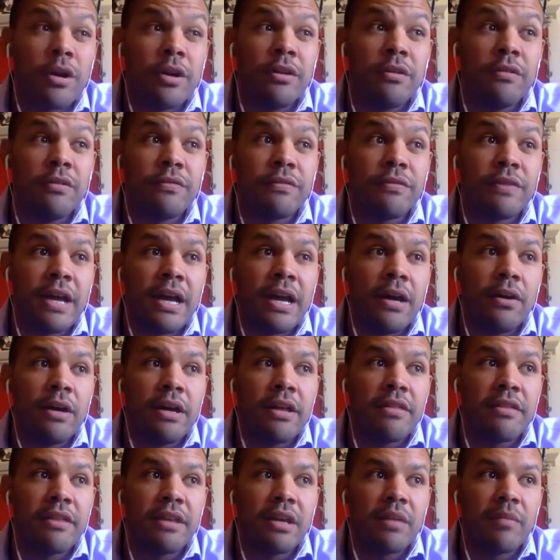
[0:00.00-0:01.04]
of how I
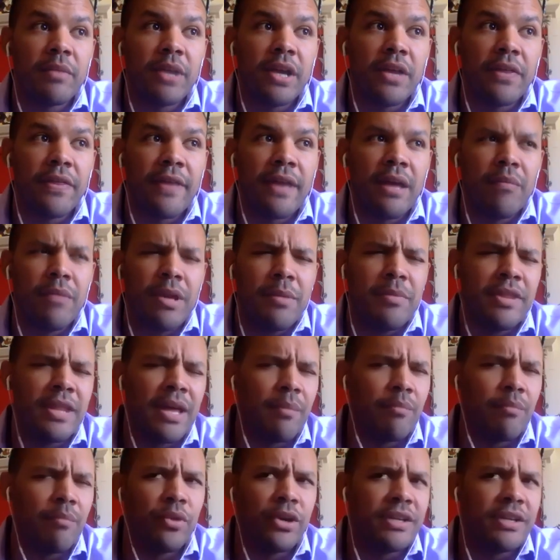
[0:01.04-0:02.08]
think about that. And maybe
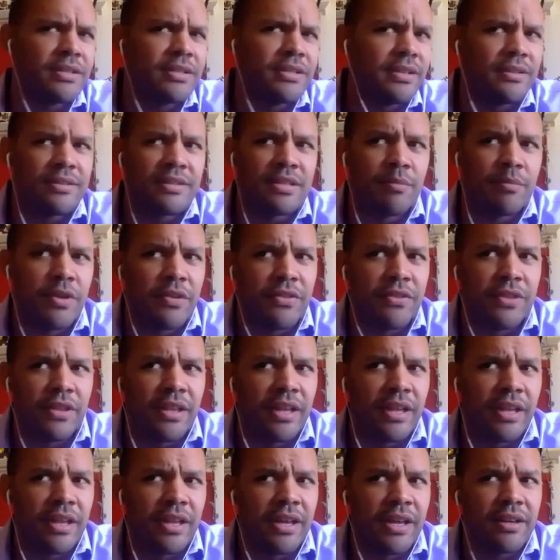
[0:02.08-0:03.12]
that brings in some of the
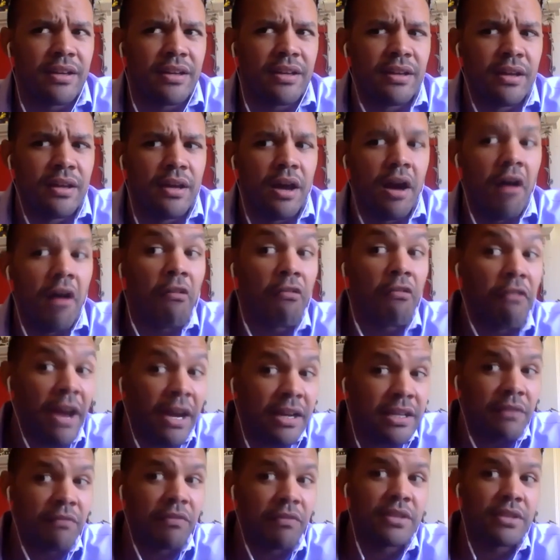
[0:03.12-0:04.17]
like
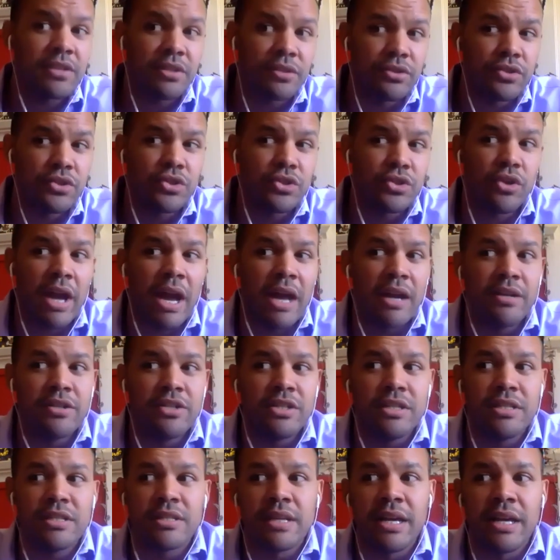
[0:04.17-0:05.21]
effectiveness and
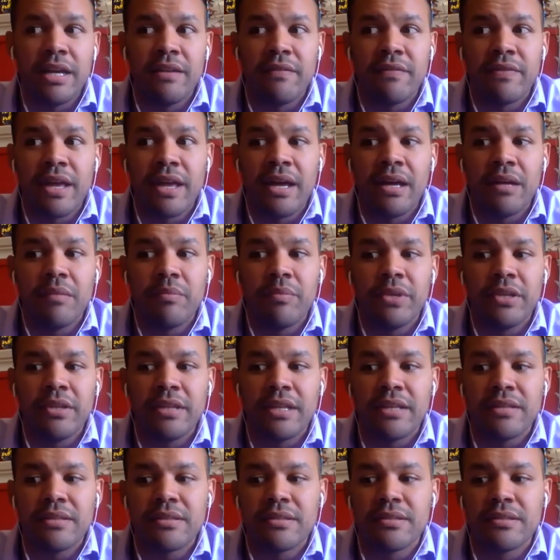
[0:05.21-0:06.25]
strategy side of that, but
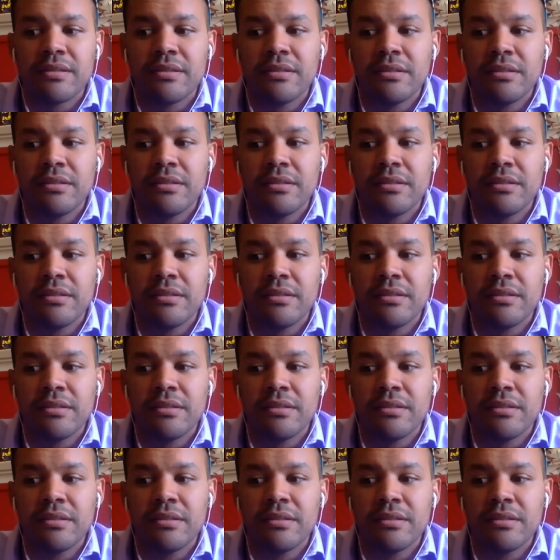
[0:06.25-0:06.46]
that's